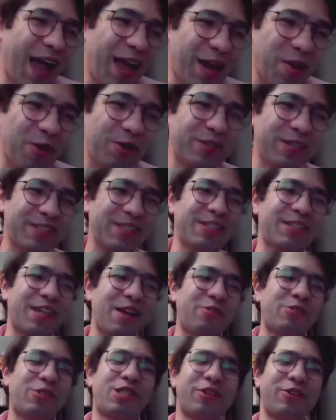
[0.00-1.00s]
I know it doesn't
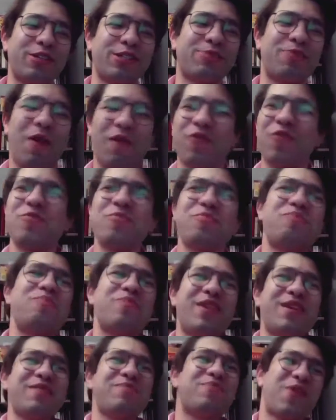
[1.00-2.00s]
sound serious, but for
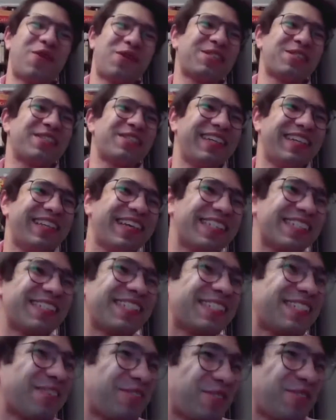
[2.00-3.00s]
me personally, that's
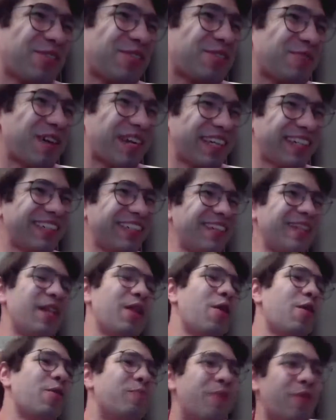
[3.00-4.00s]
a serious one.
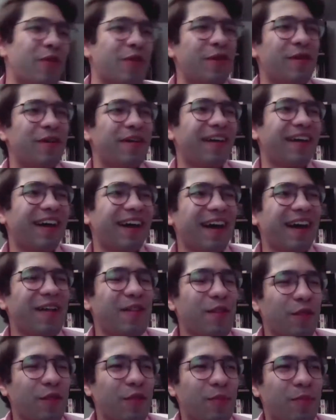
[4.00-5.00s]
But the
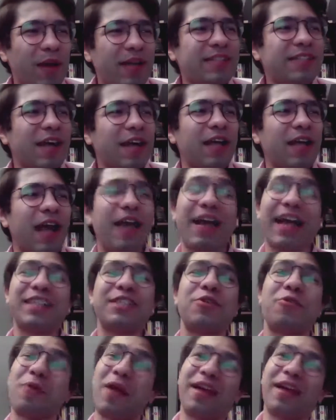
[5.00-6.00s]
the best I, I
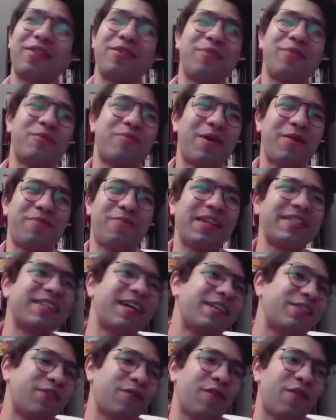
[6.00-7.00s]
actually rank them, and my
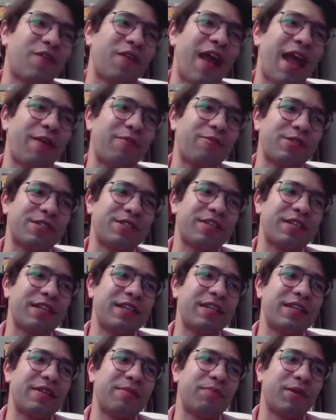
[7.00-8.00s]
best ice cream I've ever had was
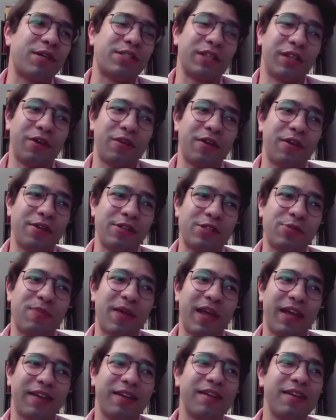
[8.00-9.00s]
in, in Barcelona in
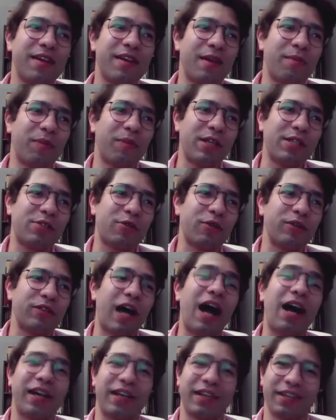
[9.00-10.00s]
Spain, place
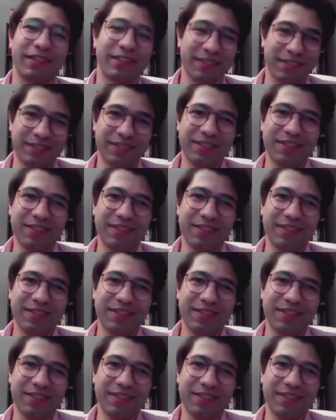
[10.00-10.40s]
called Agi.